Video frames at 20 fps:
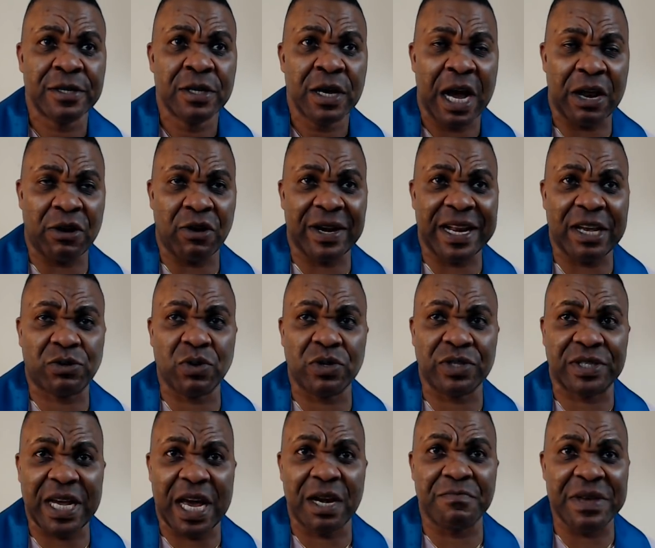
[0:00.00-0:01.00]
and other
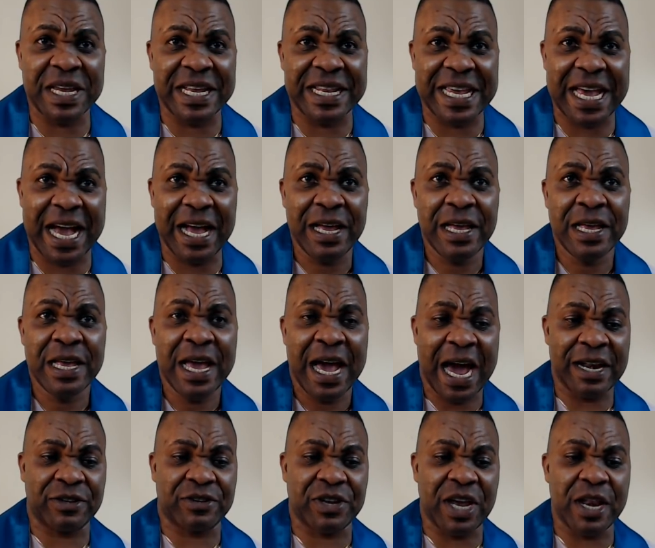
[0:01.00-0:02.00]
social media,
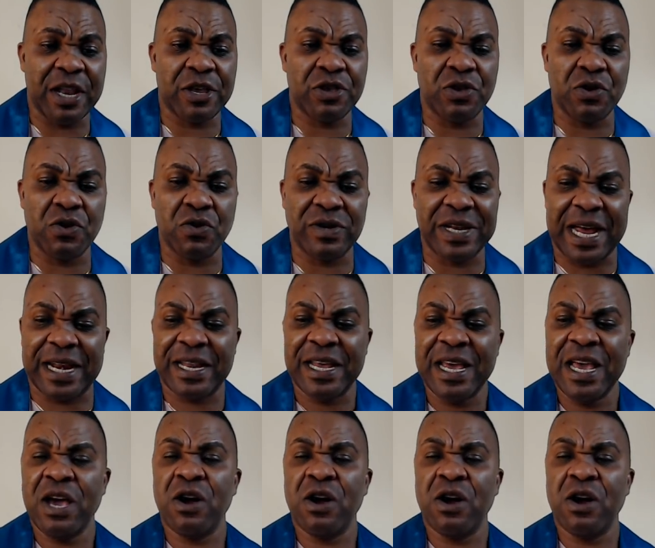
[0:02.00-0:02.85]
and telling you that,